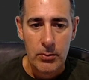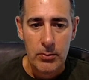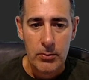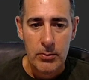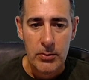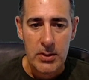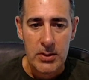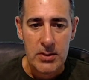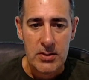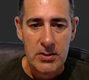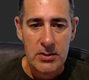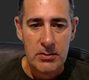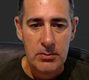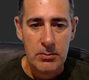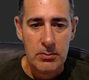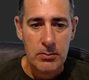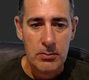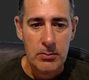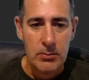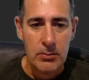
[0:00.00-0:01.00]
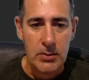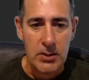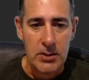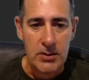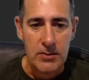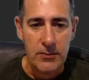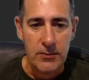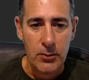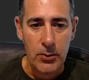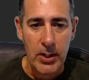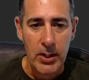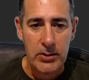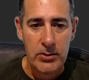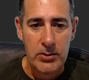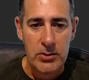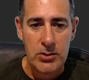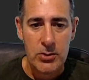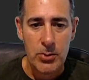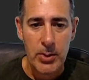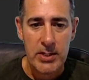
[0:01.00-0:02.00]
this
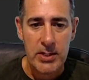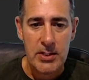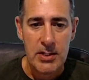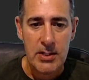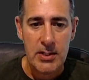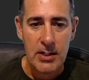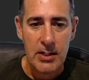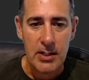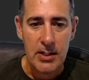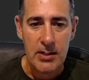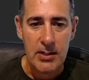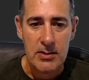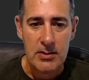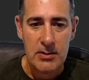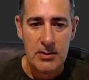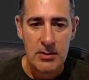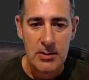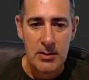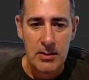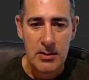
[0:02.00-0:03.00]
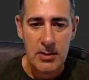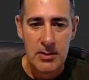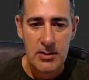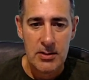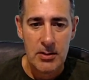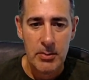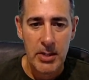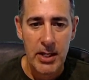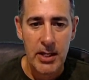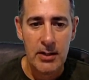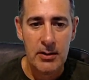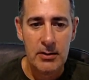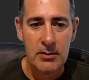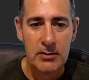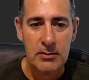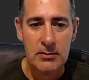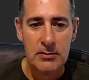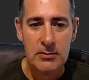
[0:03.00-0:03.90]
420 is this amount